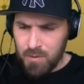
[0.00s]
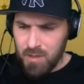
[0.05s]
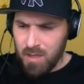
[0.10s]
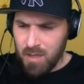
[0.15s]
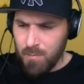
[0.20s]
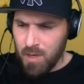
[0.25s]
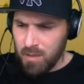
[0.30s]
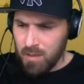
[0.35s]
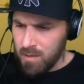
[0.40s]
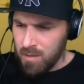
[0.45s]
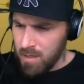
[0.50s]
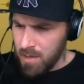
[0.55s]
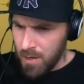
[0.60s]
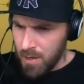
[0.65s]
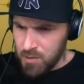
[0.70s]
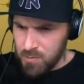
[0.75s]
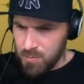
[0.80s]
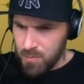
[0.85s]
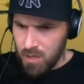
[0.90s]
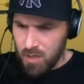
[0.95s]
they made the
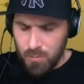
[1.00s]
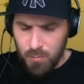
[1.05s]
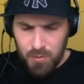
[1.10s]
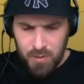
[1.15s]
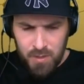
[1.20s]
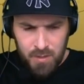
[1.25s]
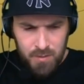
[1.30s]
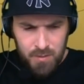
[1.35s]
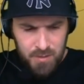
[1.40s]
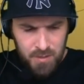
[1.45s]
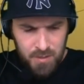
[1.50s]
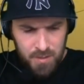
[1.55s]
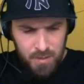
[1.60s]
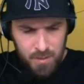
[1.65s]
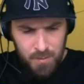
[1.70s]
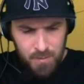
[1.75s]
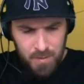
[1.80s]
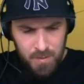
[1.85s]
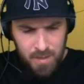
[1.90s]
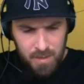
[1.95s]
announcement a couple years
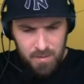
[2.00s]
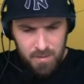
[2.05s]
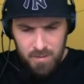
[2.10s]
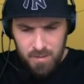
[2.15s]
ago that,